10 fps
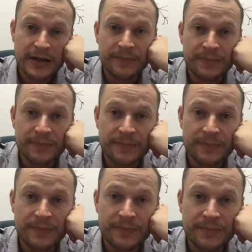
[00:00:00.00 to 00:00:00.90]
by,
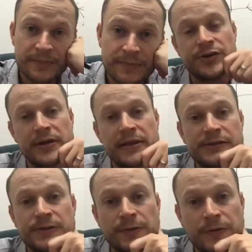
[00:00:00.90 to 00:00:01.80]
by ensuring that
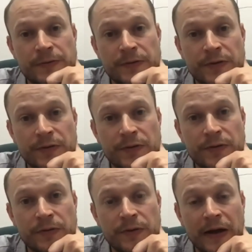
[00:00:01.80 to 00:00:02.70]
your, your
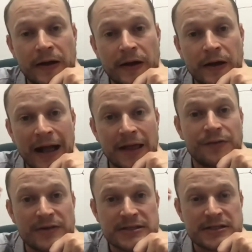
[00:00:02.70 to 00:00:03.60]
health
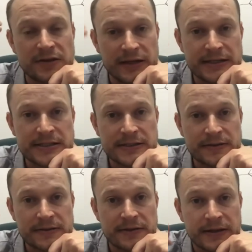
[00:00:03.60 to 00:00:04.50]
risks are less,
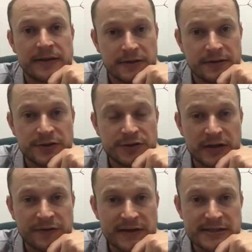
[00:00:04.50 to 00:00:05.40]
then you should
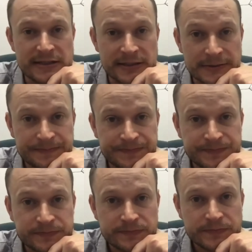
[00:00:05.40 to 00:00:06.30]
invest in it.
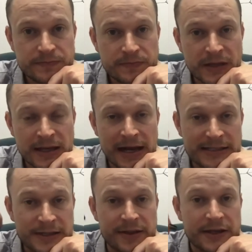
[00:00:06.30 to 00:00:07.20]
And
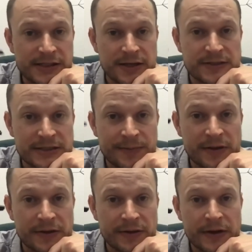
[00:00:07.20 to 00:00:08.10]
so, so some of
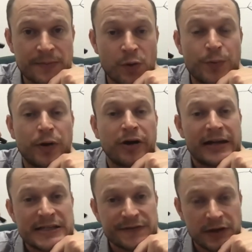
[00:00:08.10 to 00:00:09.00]
the more
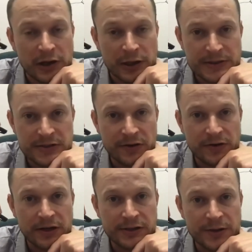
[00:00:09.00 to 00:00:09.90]
progressive economies are
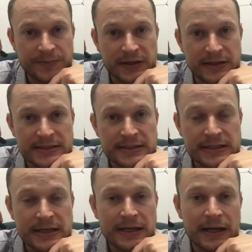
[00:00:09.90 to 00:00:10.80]
adopting this.
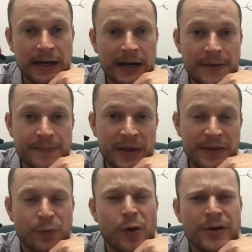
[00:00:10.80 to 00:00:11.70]
Um, and the
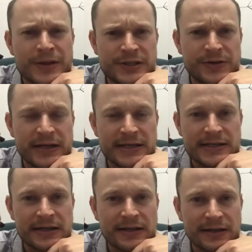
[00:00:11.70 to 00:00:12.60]
word on the street is, uh,
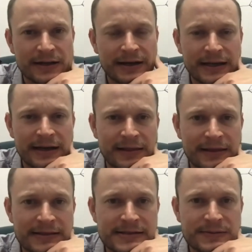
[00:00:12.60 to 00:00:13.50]
again, I think
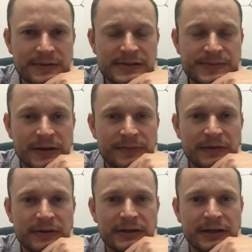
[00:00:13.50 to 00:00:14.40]
this is this might,
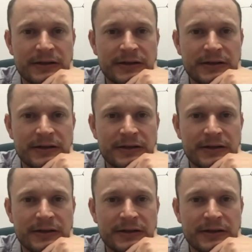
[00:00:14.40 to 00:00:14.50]
you know,